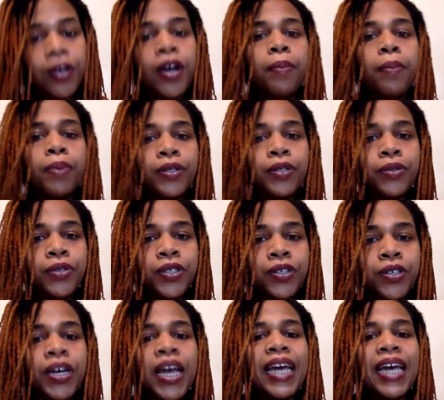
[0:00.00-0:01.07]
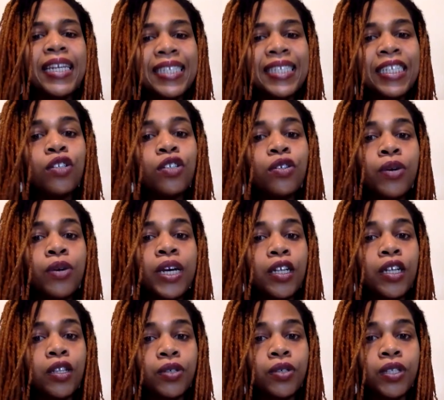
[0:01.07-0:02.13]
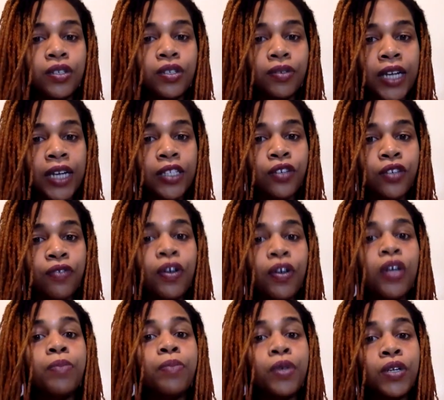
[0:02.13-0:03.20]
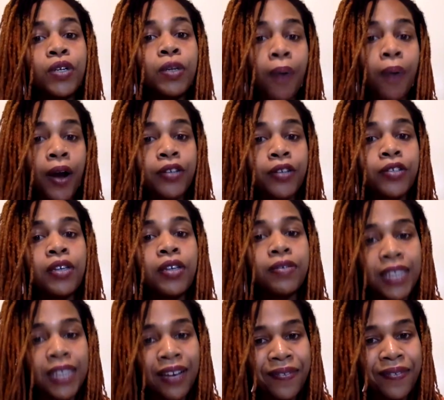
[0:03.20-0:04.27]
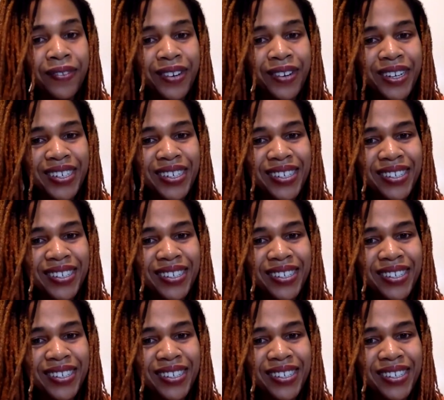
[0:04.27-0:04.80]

Producer, and Digital Inclusion Director for Community Partners of South Florida.